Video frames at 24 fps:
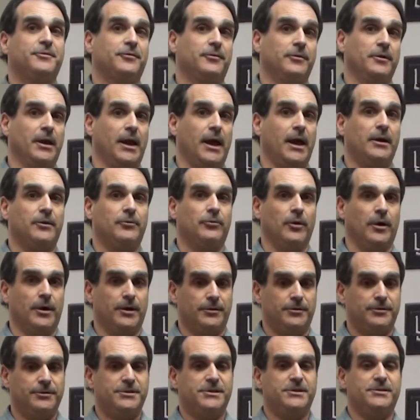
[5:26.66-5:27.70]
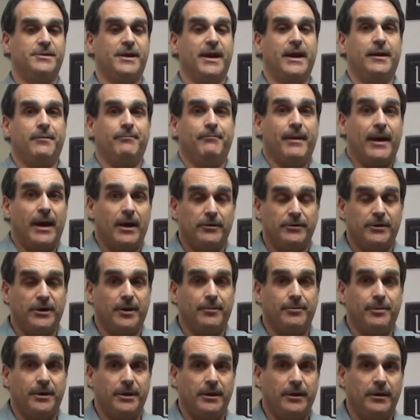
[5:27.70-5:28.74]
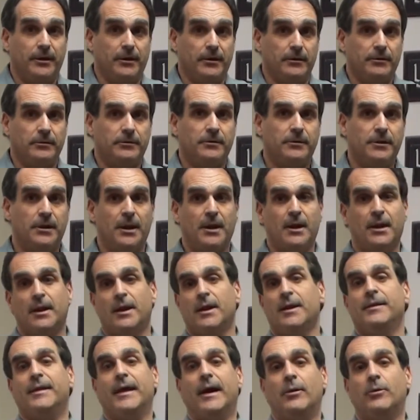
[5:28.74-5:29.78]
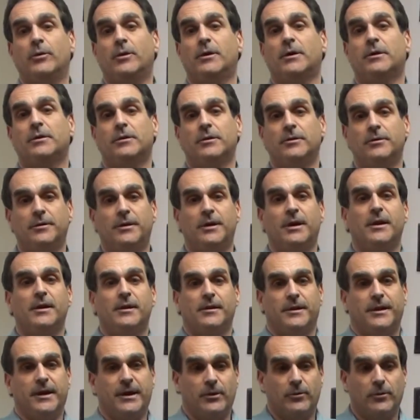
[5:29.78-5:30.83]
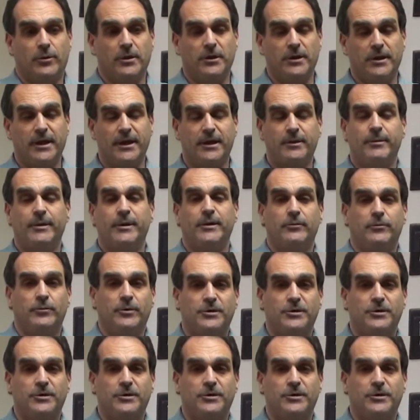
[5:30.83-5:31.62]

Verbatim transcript: for a lot of runners is getting bound up in here. That would include the inguinal ligament,